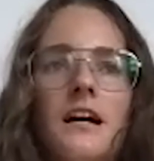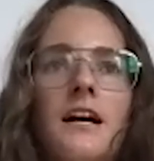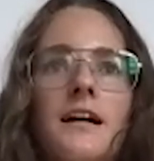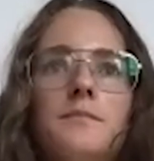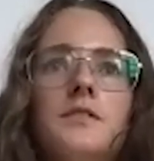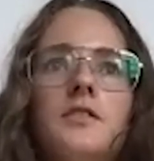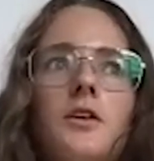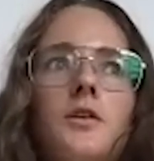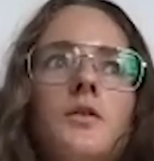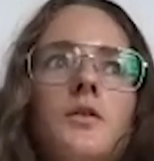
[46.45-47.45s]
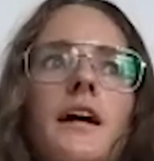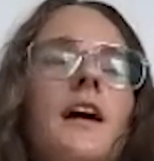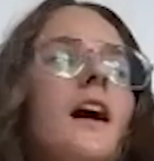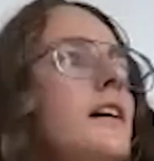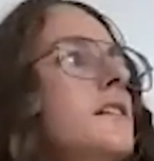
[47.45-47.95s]
So I
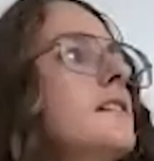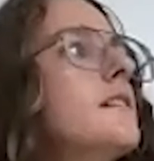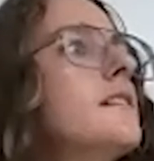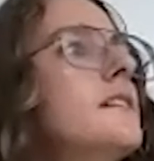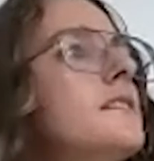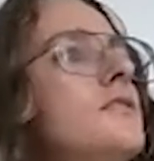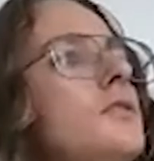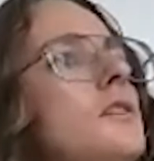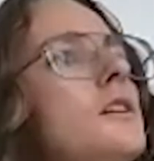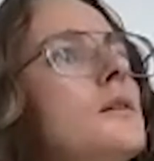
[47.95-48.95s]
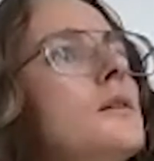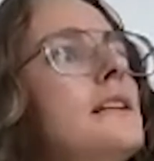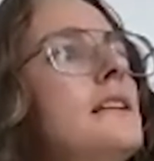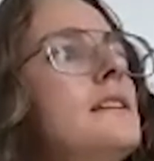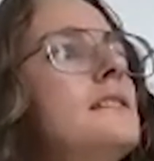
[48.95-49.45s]
got this studio
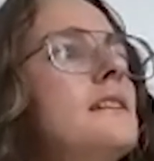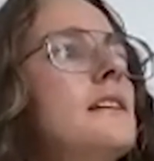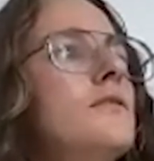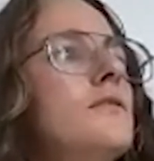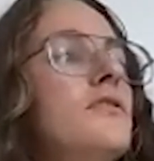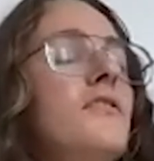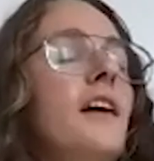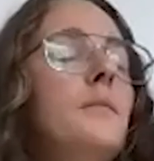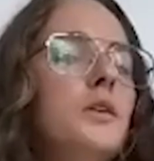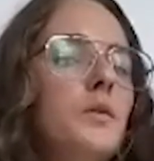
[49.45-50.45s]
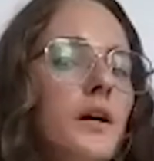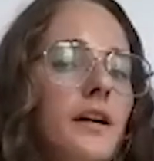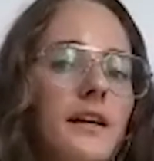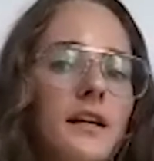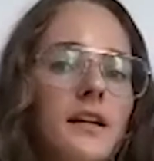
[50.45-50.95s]
lease in
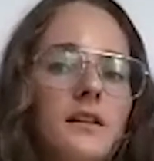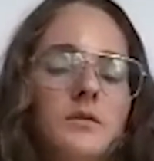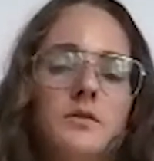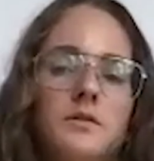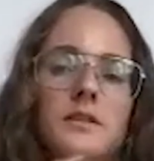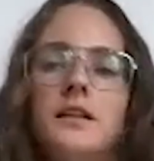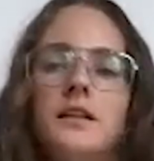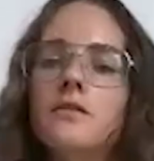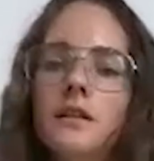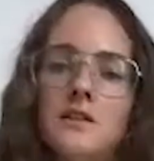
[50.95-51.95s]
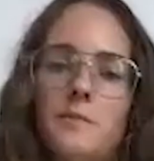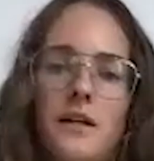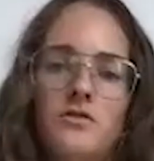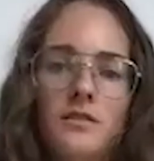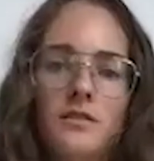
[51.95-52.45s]
February, which was kind of an
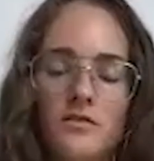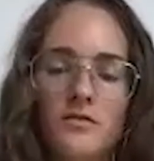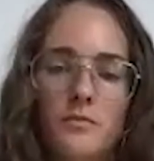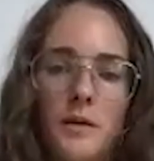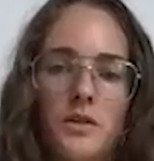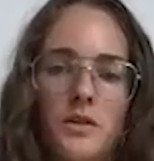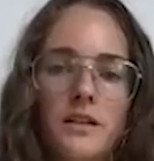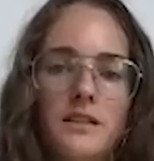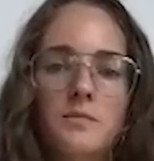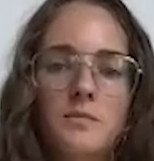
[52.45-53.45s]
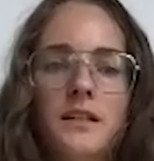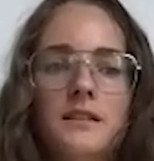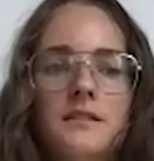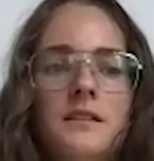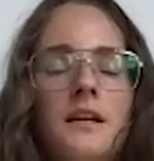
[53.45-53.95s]
expansion of my previous
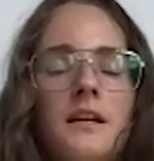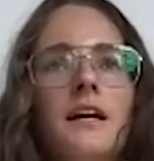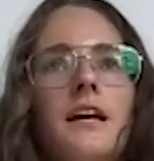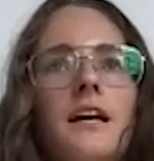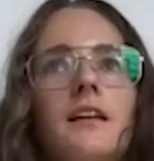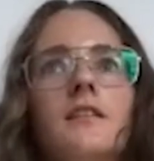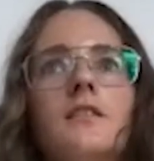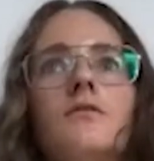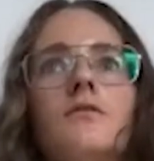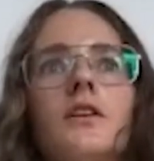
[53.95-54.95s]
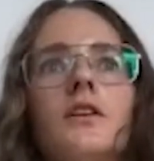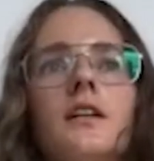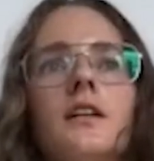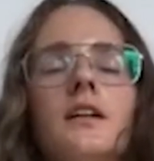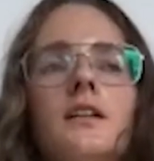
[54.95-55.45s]
space, and
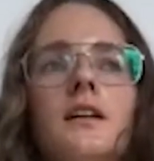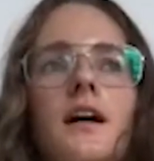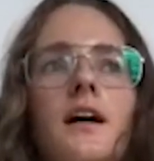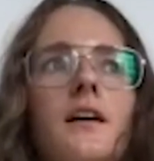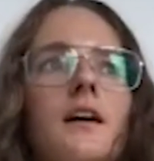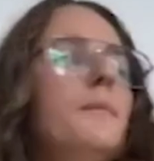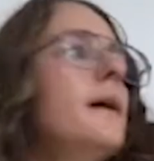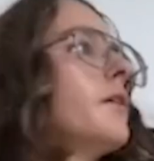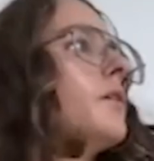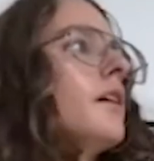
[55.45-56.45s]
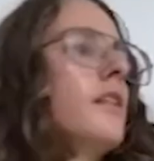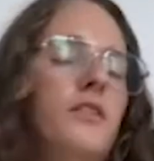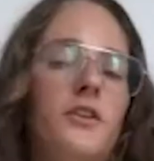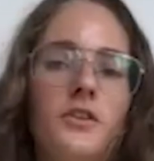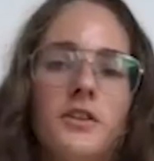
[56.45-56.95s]
converted about a
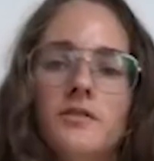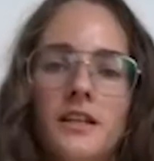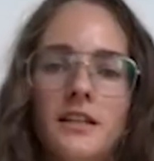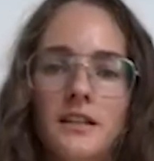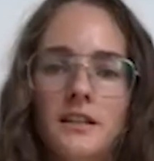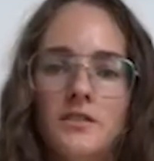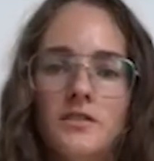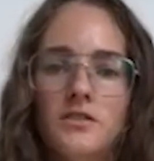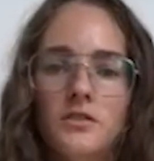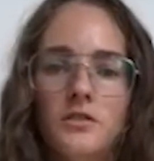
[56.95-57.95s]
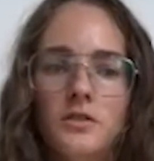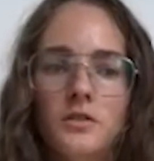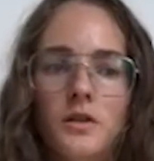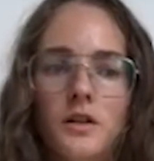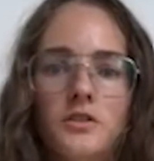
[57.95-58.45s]
third of it
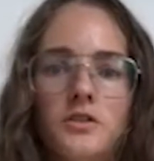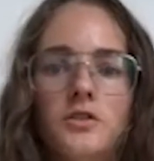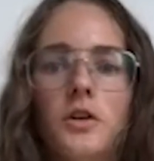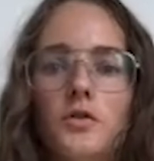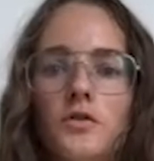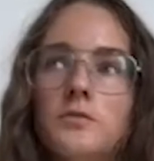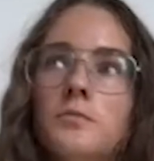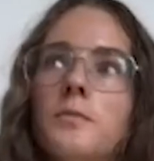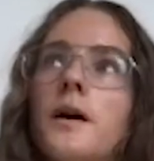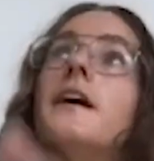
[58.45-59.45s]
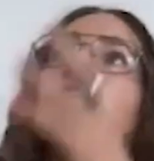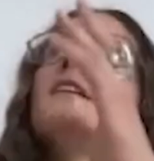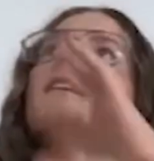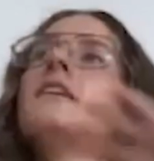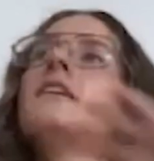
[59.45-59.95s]
into a showroom by
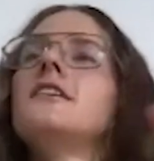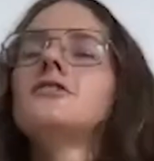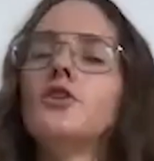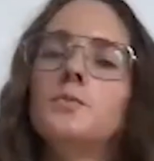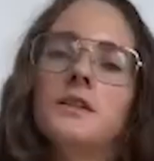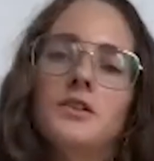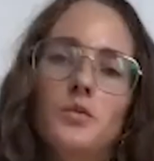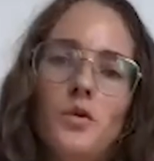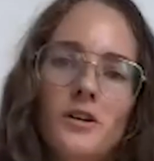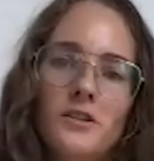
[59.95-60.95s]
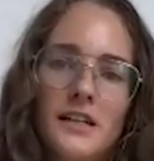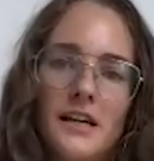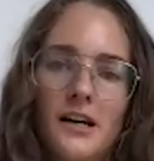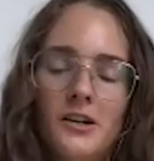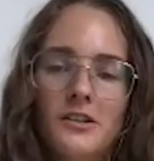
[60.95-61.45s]
sculpting the walls
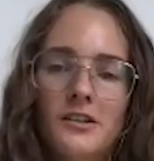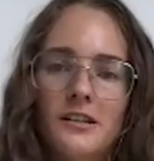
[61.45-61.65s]
out